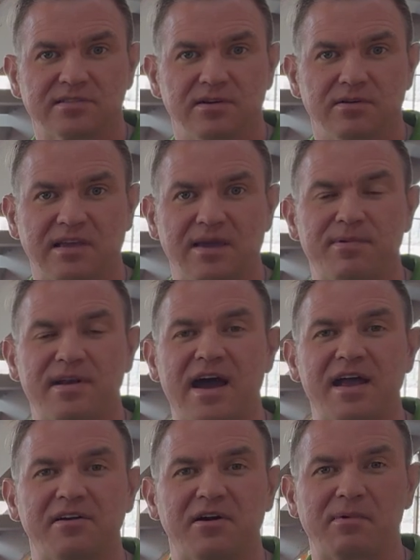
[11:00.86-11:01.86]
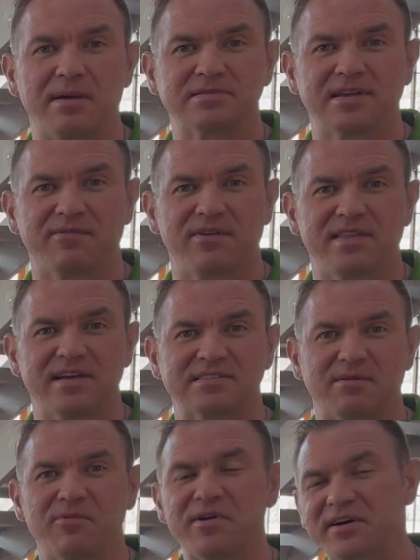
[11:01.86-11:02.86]
So keep an eye on our website for this.
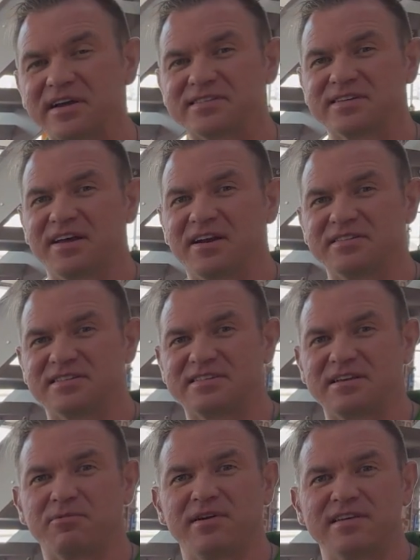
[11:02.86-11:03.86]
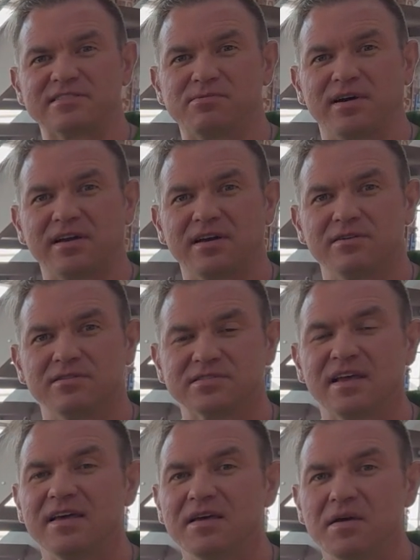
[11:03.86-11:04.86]
I'm really excited to see where this one goes.
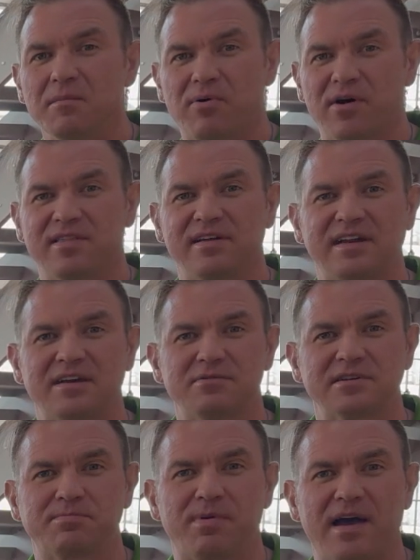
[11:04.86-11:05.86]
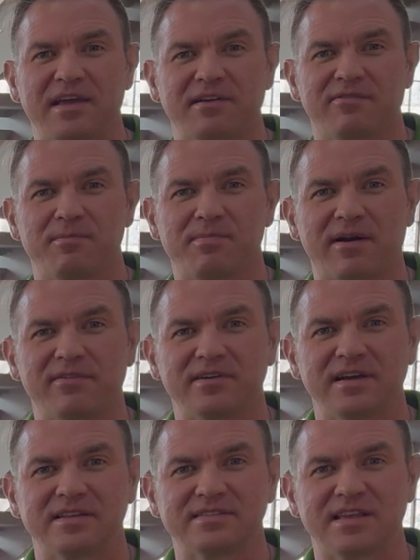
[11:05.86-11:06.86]
Part of the deal was buying it from
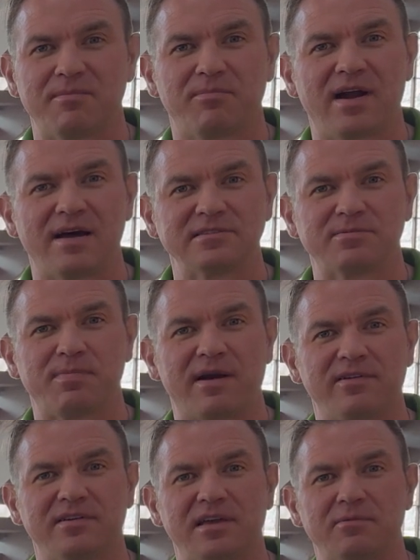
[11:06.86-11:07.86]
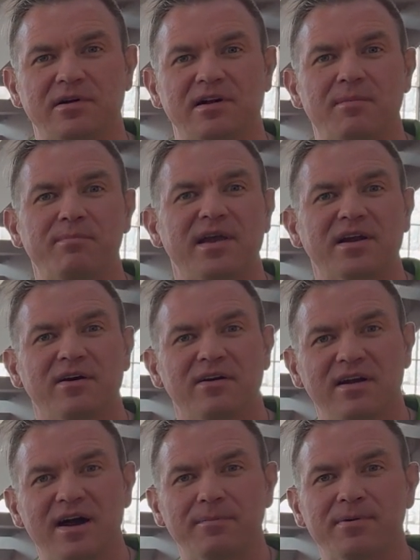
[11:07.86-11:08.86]
Beverly. Tim promised Beverly we're going to pick her
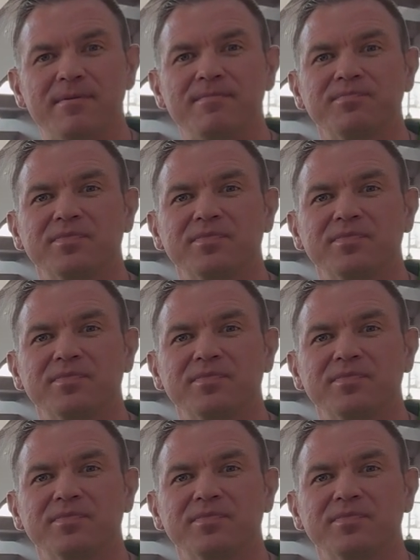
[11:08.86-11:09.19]
up,